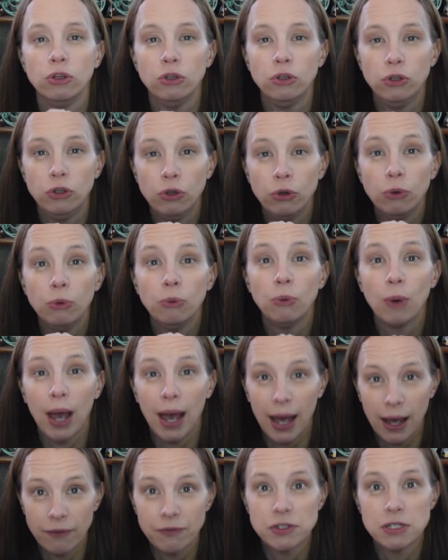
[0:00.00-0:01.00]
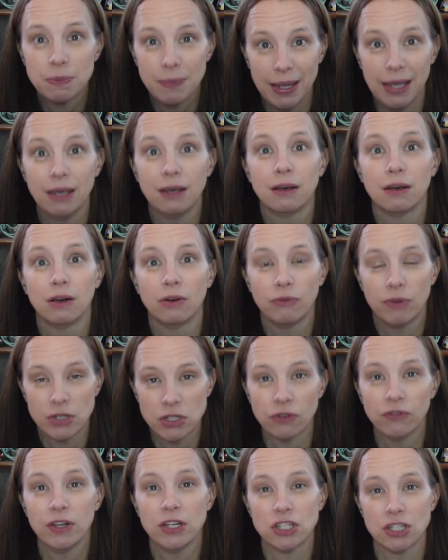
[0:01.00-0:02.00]
you have to make
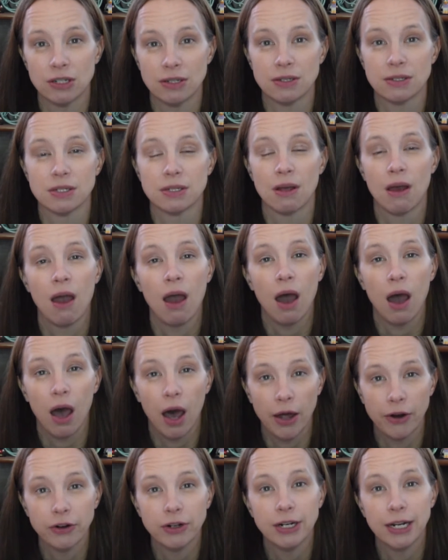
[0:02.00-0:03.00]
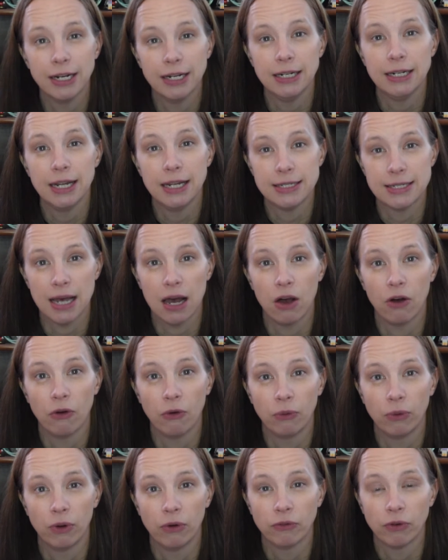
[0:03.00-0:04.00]
reservations 180 days out
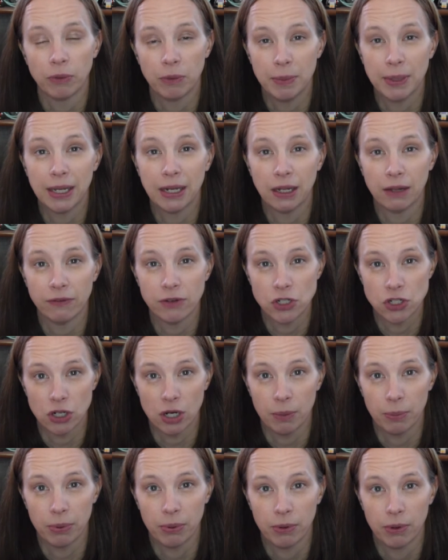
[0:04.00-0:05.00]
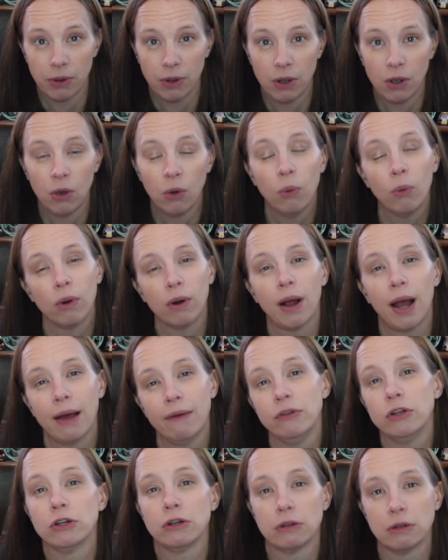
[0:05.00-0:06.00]
from the beginning of your trip, or
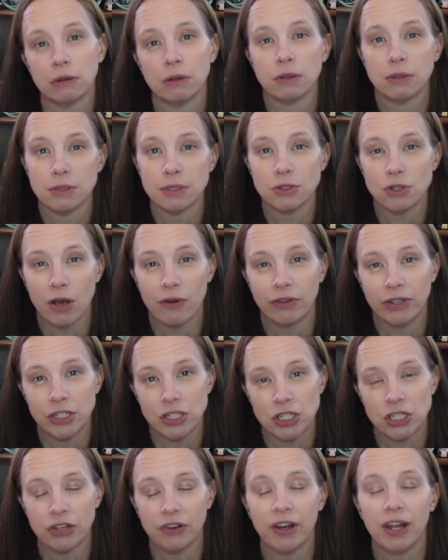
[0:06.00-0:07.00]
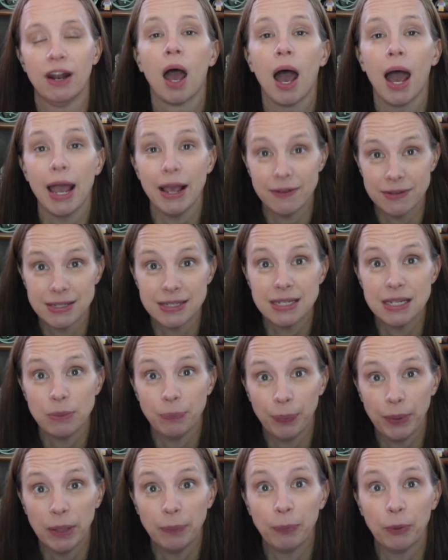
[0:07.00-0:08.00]
have your travel agent do it. I have seen
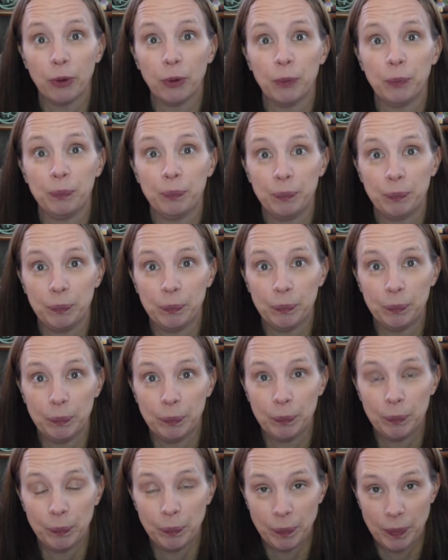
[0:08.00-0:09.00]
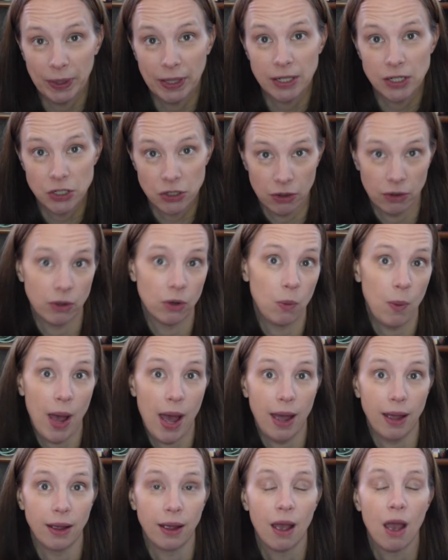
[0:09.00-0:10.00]
people being turned
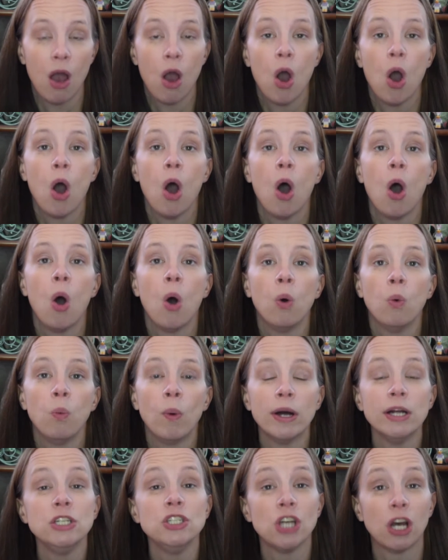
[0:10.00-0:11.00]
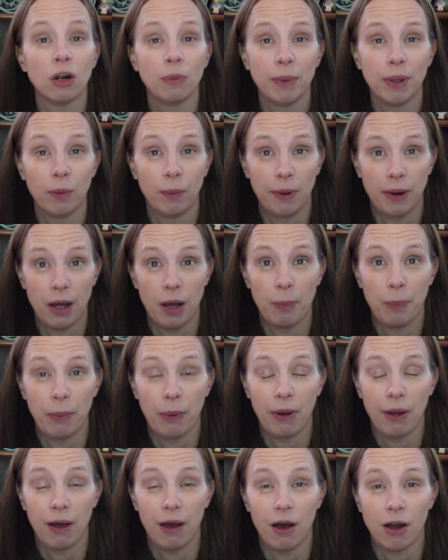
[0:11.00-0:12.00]
away. One gentleman went up
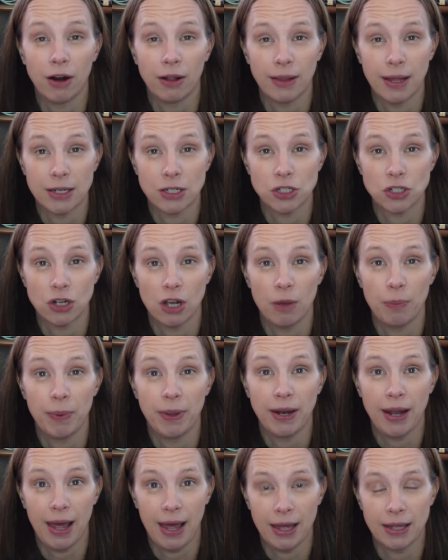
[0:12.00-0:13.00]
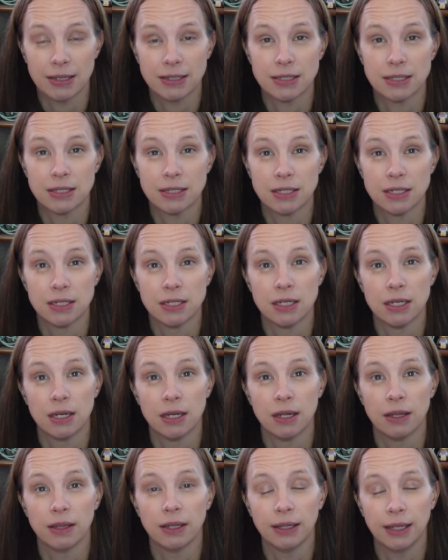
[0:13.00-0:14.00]
on our last trip and asked
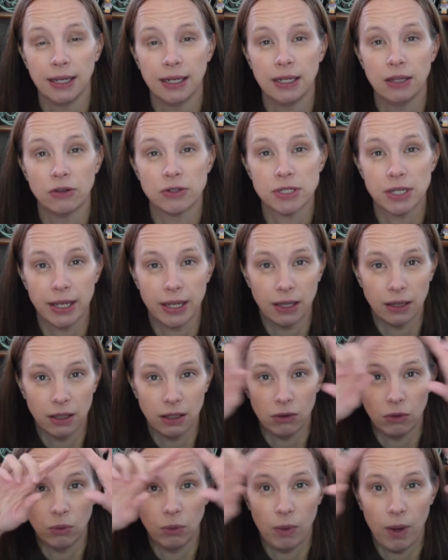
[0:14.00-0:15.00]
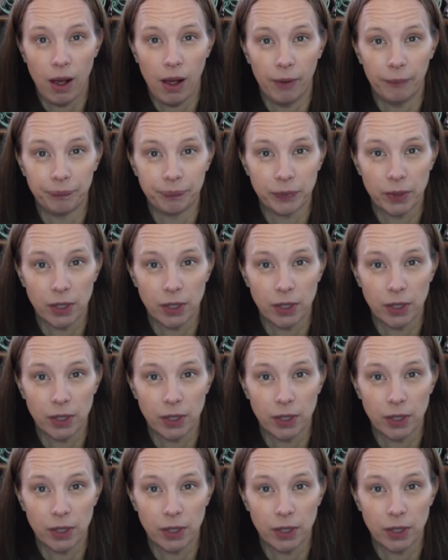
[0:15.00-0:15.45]
the lady, there's like a little, I